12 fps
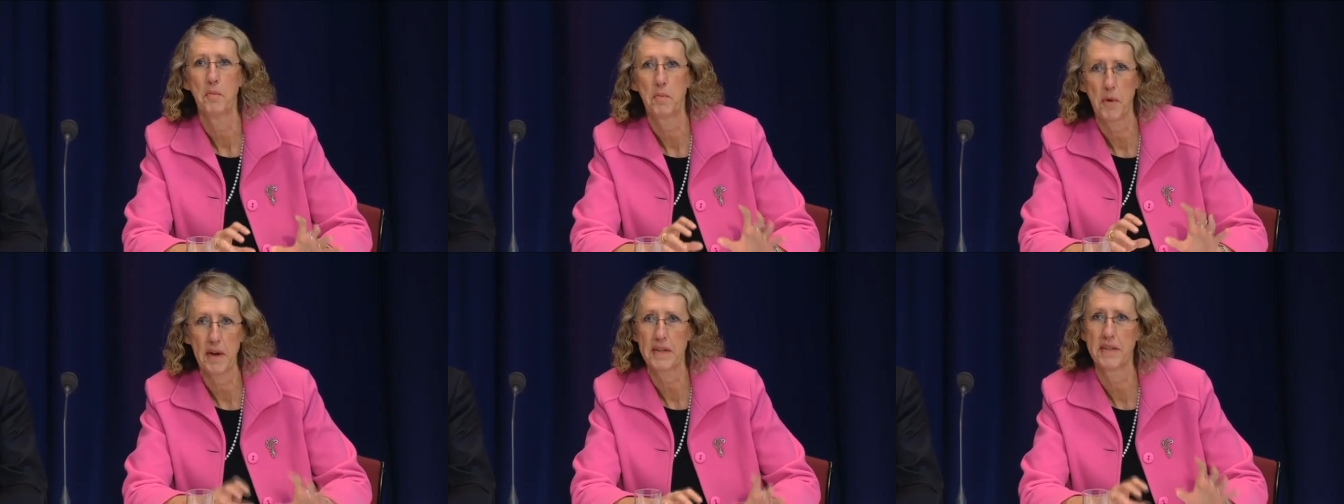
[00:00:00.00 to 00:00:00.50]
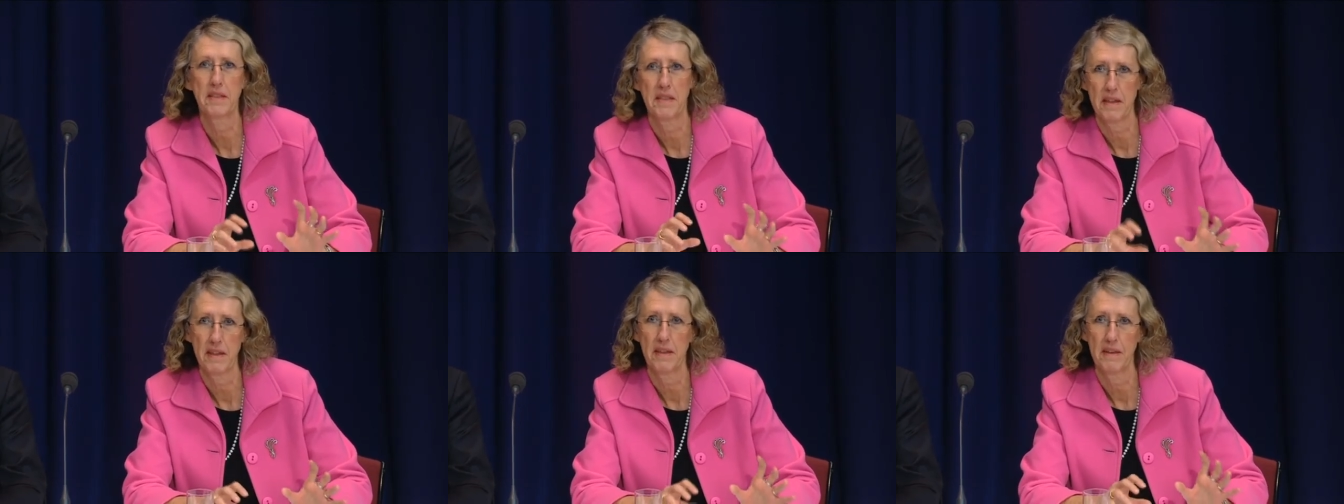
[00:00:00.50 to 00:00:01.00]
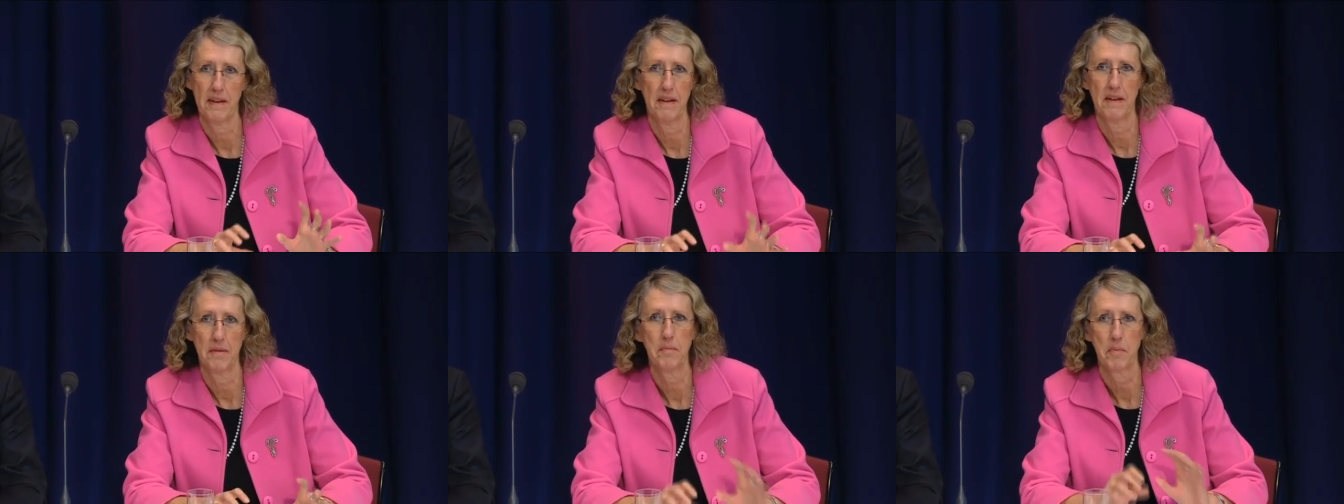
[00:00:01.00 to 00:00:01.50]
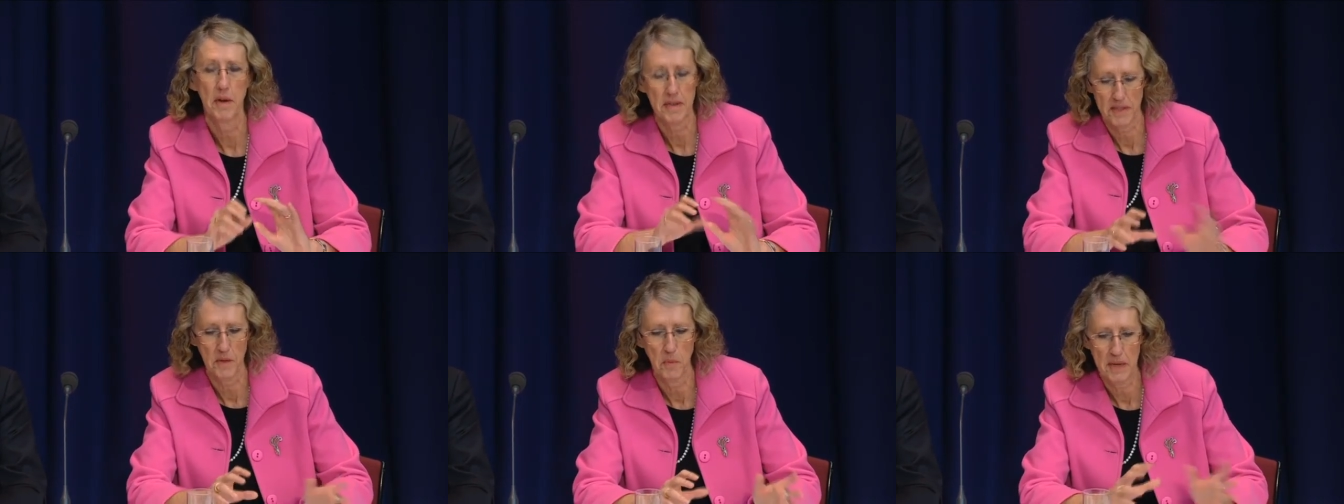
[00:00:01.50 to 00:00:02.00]
press the, um,
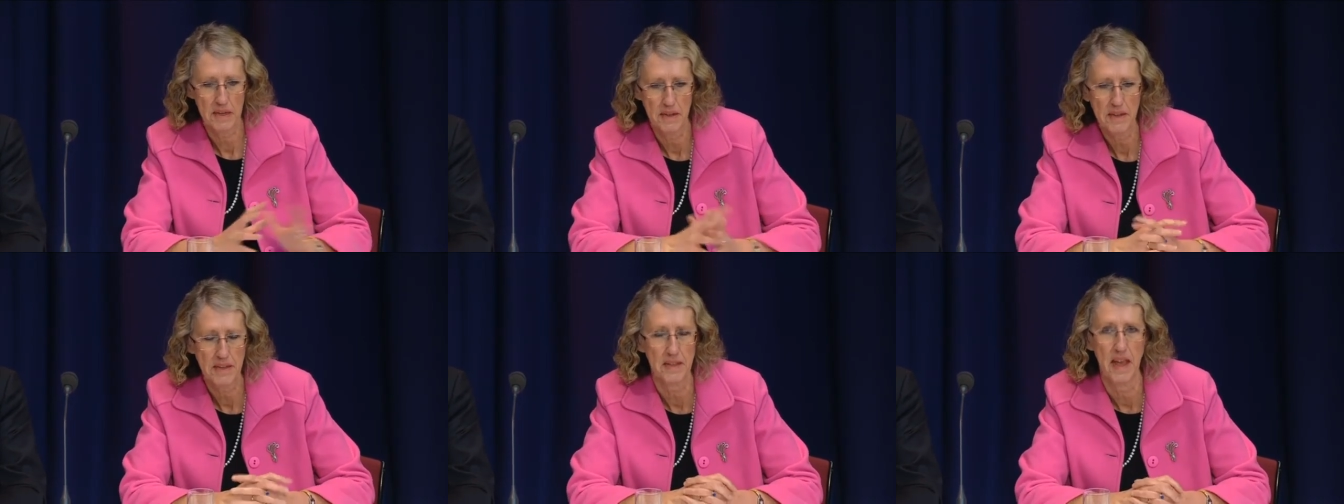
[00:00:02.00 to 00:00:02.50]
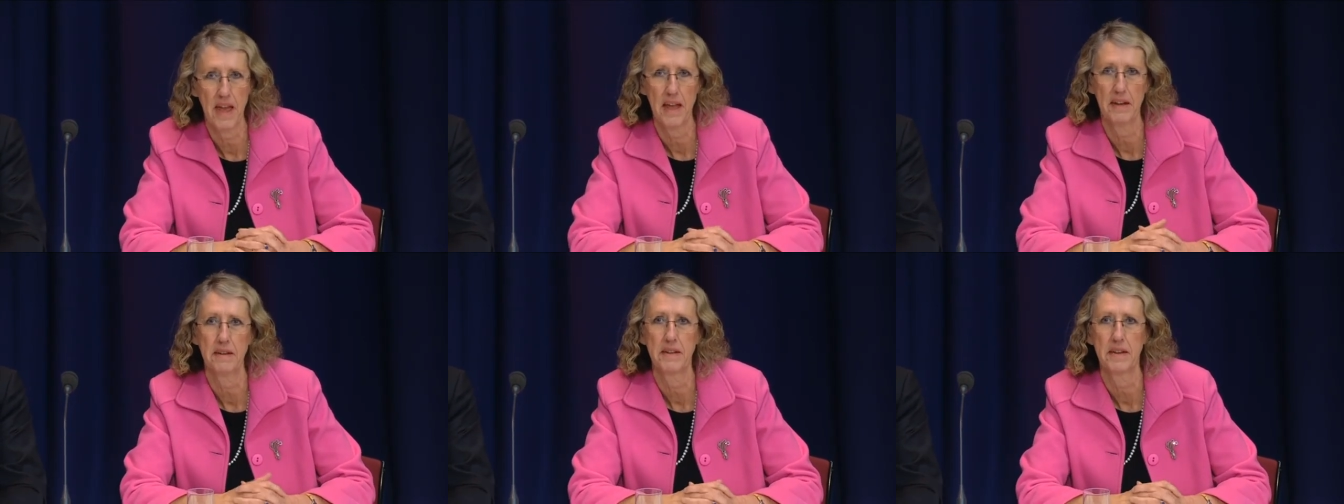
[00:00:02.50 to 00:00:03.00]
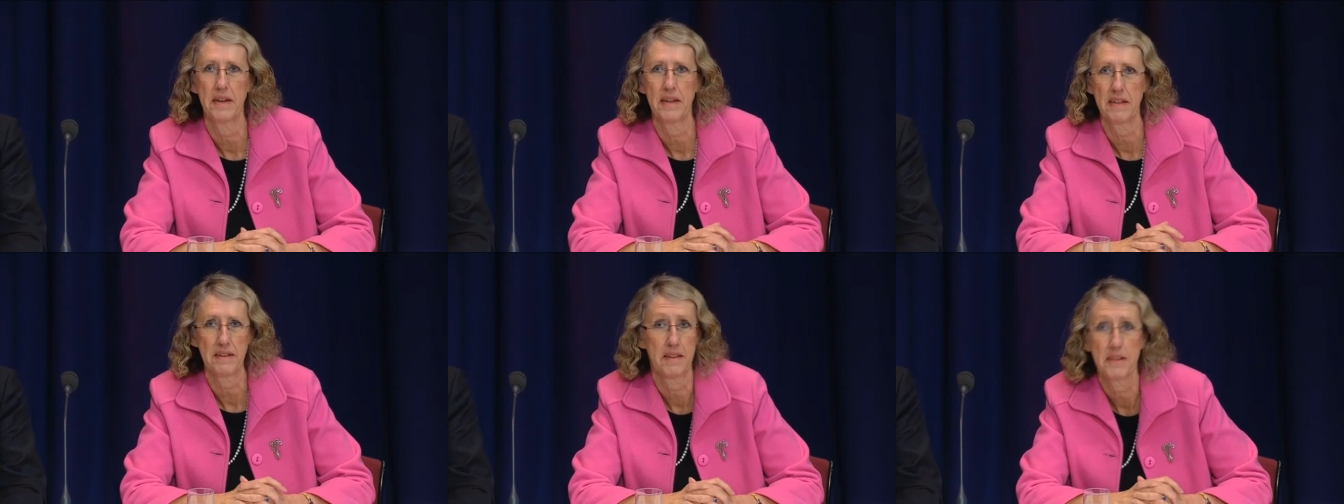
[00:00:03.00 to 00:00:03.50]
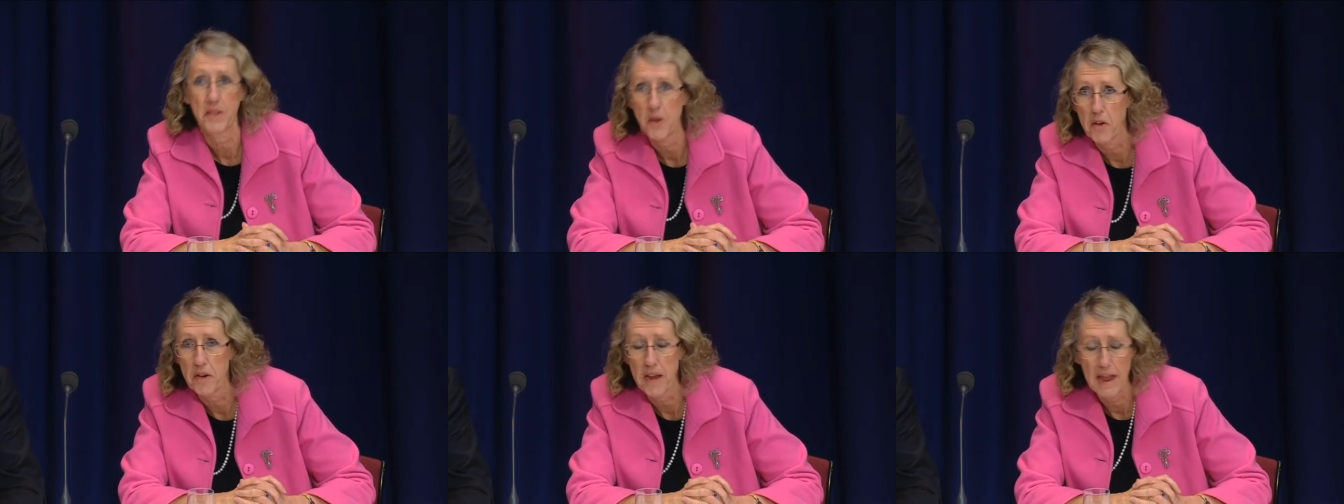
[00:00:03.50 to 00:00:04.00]
press the witness and uh, insist
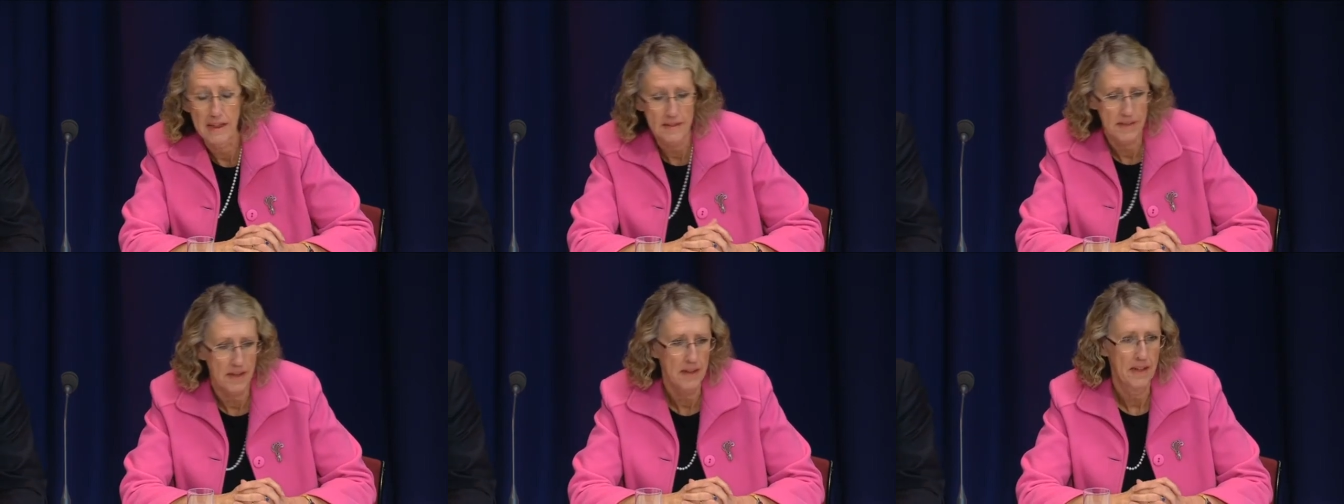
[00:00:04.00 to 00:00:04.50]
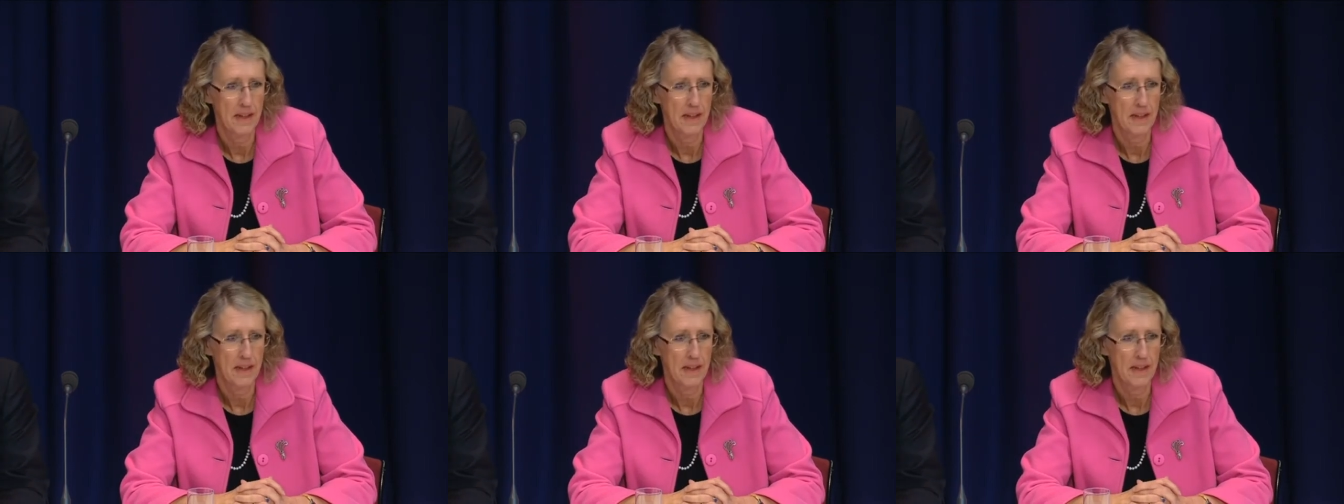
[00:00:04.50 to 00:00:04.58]
on an answer.